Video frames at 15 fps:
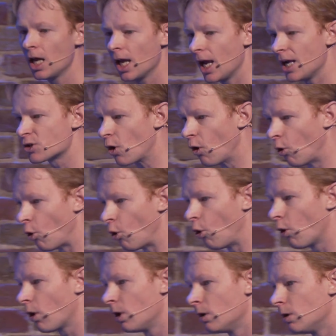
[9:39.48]
It's
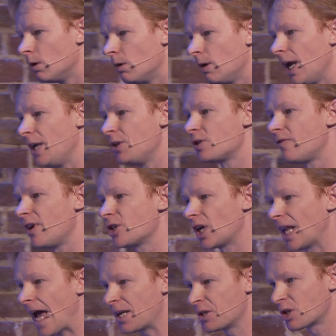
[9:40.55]
all
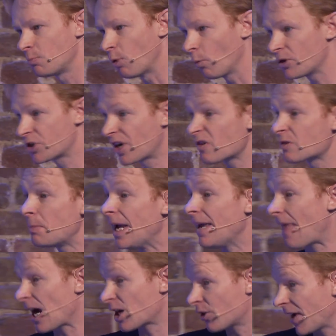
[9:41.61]
individually editable, which gives me
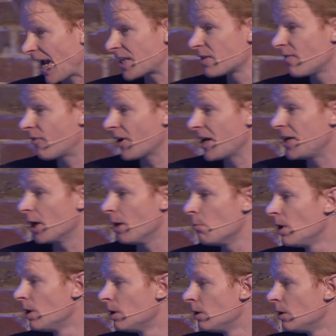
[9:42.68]
that creative freedom
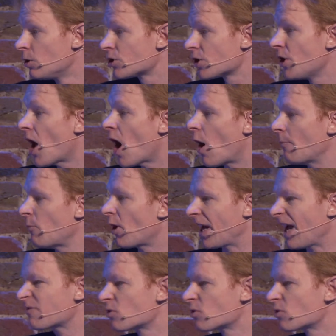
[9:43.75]
to know I'm not going to have to